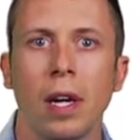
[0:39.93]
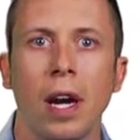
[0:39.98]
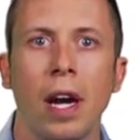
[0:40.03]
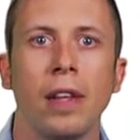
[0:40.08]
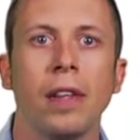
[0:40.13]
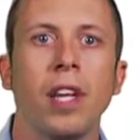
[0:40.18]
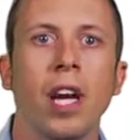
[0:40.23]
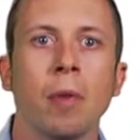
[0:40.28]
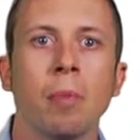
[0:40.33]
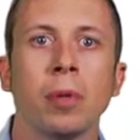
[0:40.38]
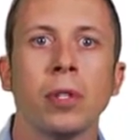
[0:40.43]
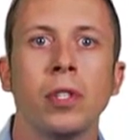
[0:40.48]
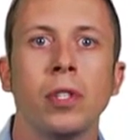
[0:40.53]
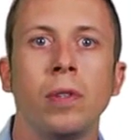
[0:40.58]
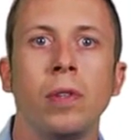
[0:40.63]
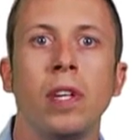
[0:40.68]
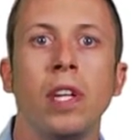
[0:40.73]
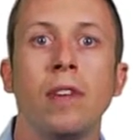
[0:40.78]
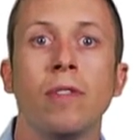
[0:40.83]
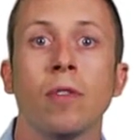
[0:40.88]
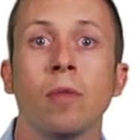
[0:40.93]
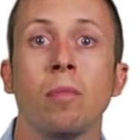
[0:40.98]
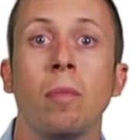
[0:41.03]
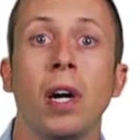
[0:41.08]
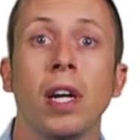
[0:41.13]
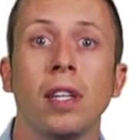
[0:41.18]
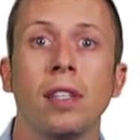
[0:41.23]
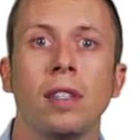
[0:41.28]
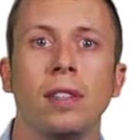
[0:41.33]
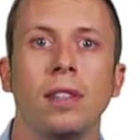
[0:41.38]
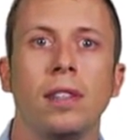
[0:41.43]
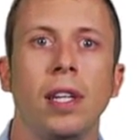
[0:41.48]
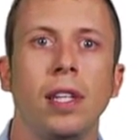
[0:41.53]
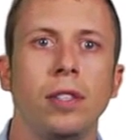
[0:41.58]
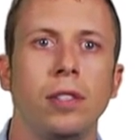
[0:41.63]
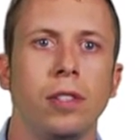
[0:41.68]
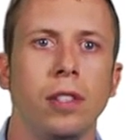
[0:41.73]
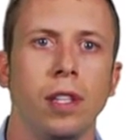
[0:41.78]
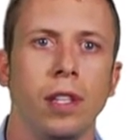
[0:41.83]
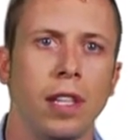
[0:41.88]
and the opportunity for
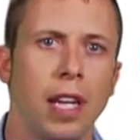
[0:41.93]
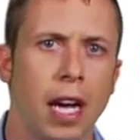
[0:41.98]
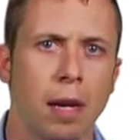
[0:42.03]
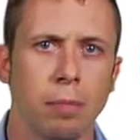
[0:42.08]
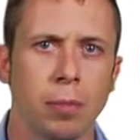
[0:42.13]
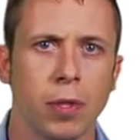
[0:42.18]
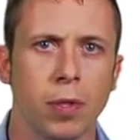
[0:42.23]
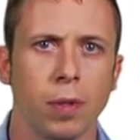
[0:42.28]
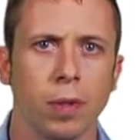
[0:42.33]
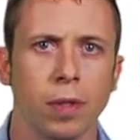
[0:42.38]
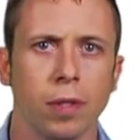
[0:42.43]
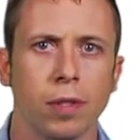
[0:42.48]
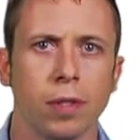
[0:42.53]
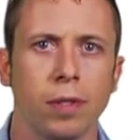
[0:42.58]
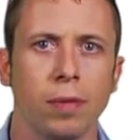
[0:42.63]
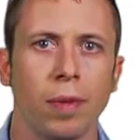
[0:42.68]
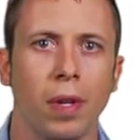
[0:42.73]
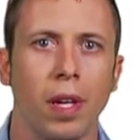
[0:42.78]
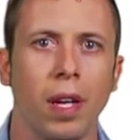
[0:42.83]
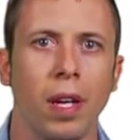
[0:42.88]
monetization in the app stores.